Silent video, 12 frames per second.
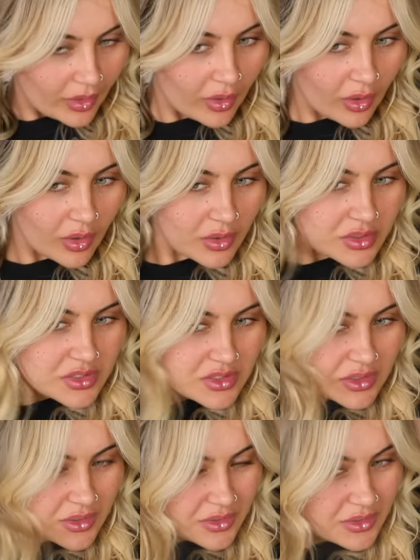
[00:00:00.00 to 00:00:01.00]
it
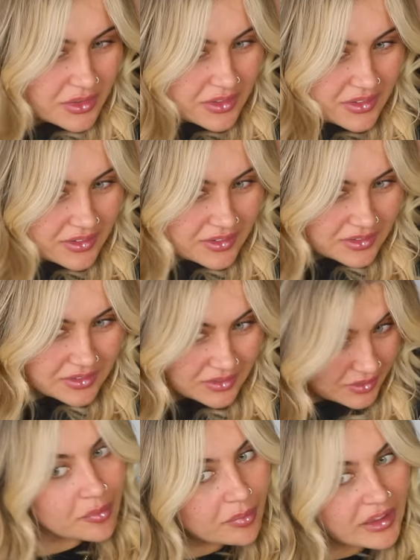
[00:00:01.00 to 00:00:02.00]
also
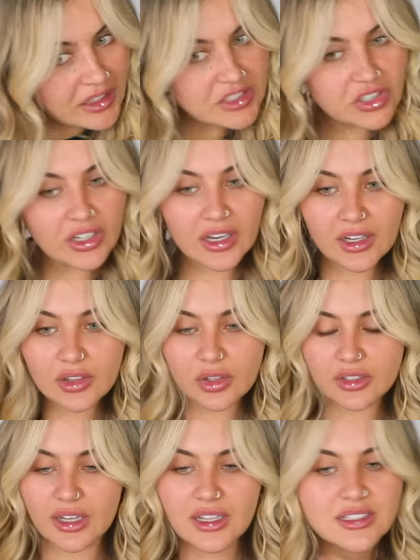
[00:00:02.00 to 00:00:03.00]
makes your hair look
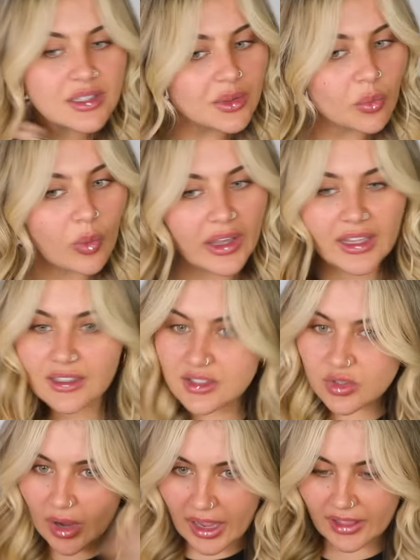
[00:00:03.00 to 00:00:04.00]
nice and wide.
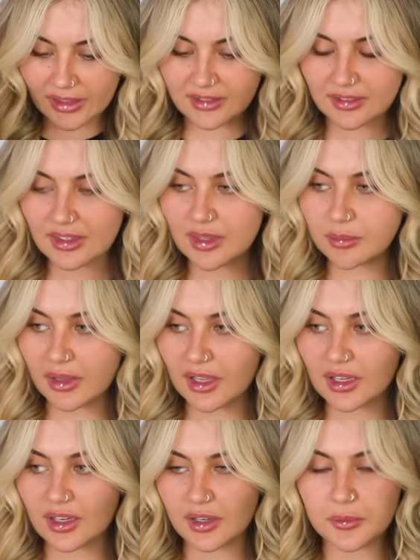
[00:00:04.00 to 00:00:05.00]
So I like to keep my
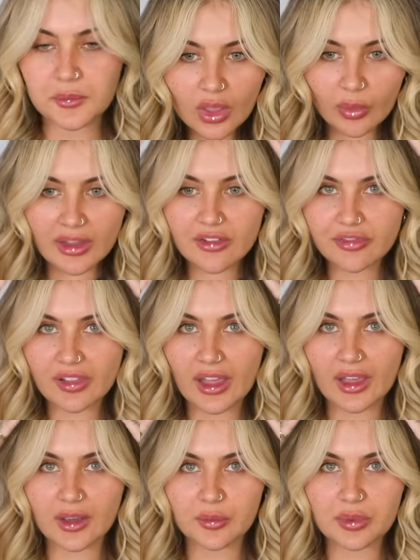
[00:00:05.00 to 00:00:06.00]
hair quite
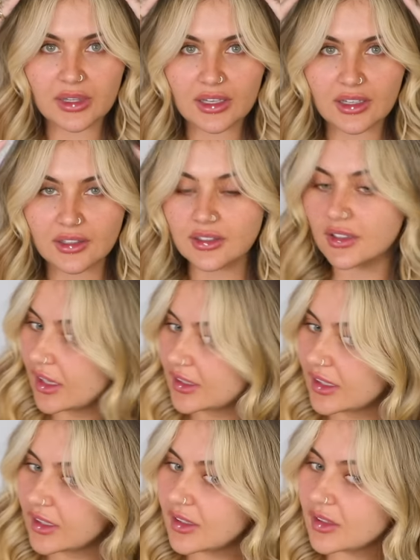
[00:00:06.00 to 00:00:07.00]
flat up here and
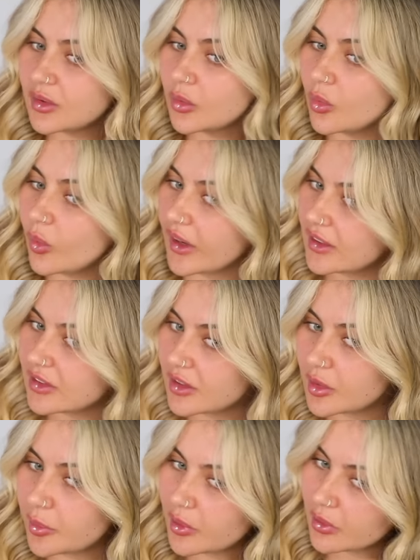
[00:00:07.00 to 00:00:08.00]
then wider at
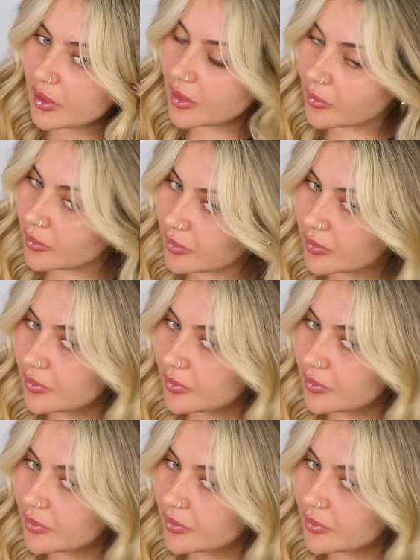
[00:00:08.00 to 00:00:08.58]
the bottom.